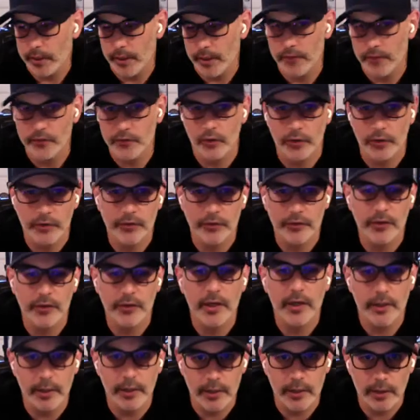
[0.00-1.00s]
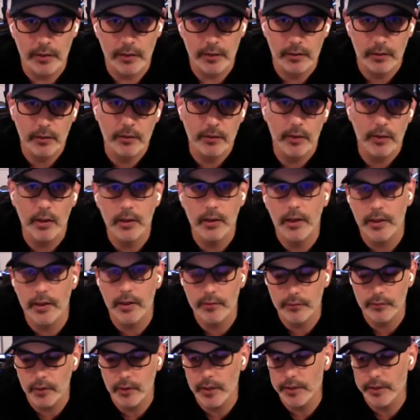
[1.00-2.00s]
and I started studying a lot
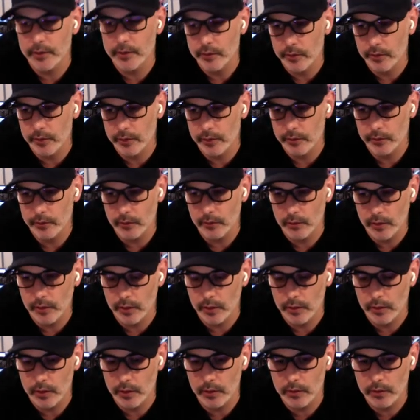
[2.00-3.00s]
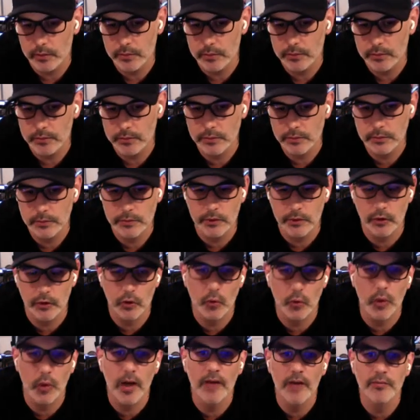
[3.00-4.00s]
of, like, your
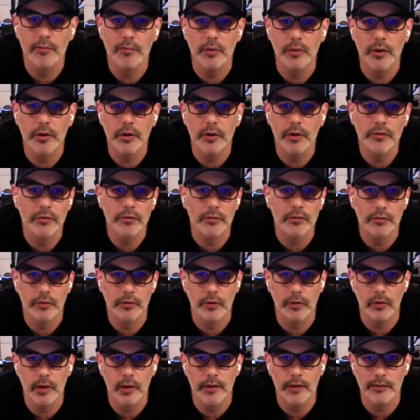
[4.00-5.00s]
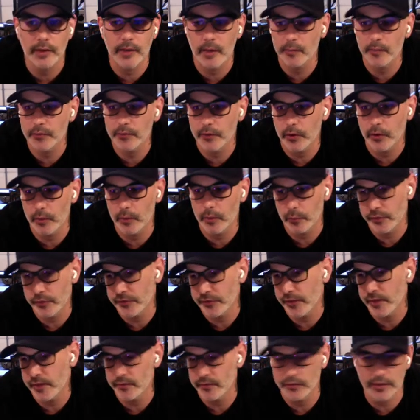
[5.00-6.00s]
craft books. So I started with
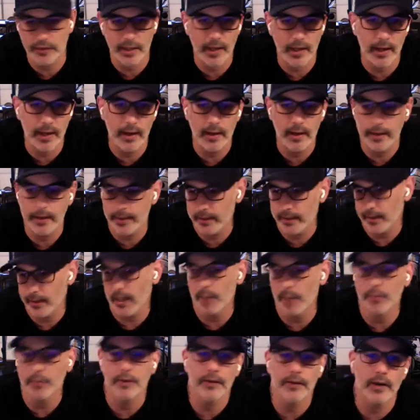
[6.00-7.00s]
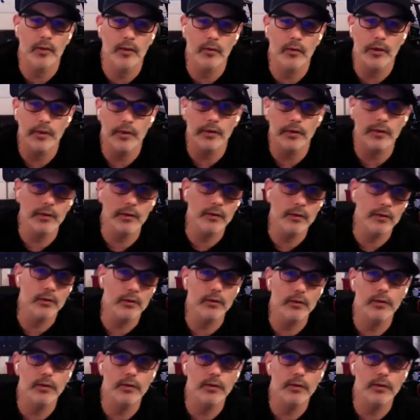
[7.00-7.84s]
Save the Cat. I got a copy of that right here.